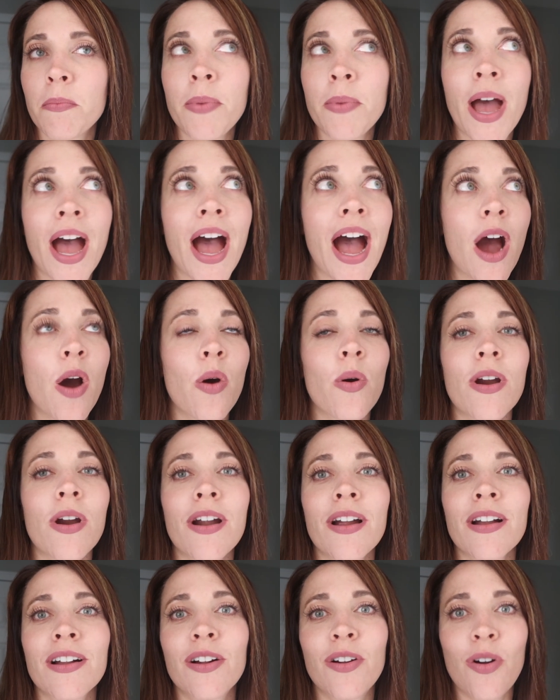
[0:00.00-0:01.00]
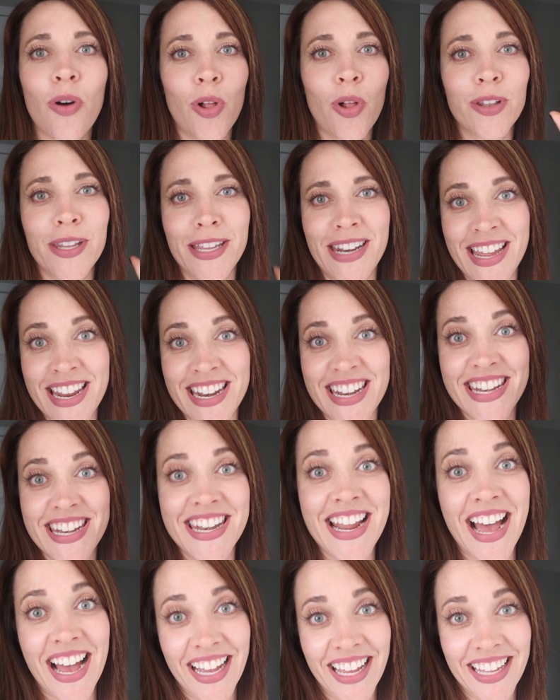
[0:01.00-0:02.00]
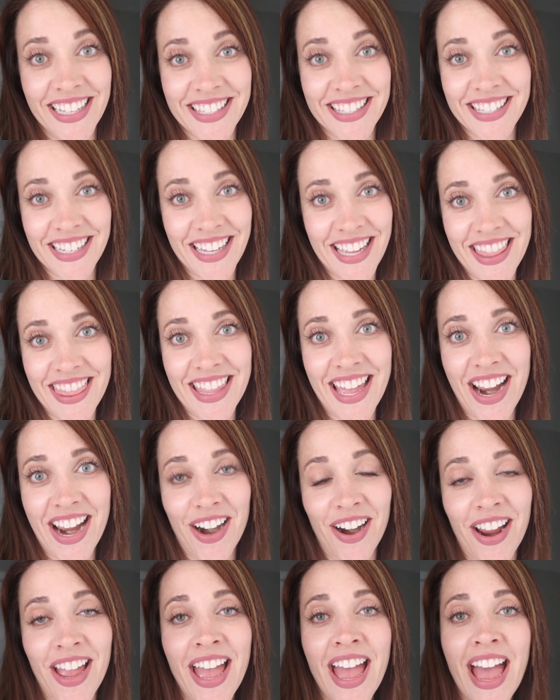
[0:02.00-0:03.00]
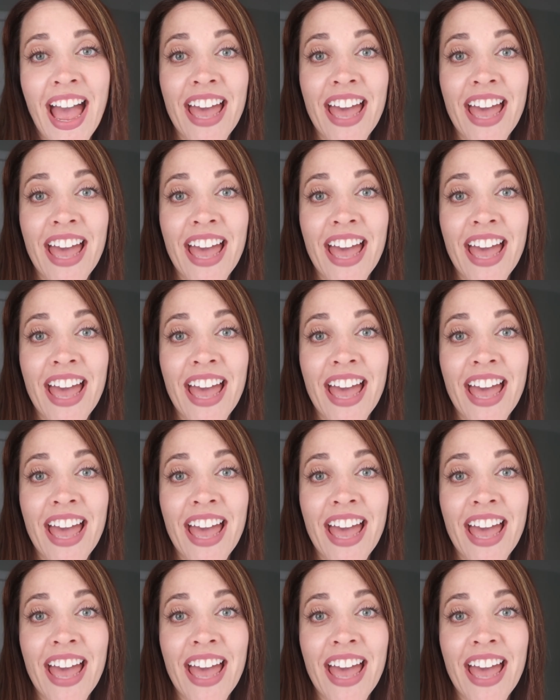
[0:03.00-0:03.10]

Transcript: power golden nuggets in there.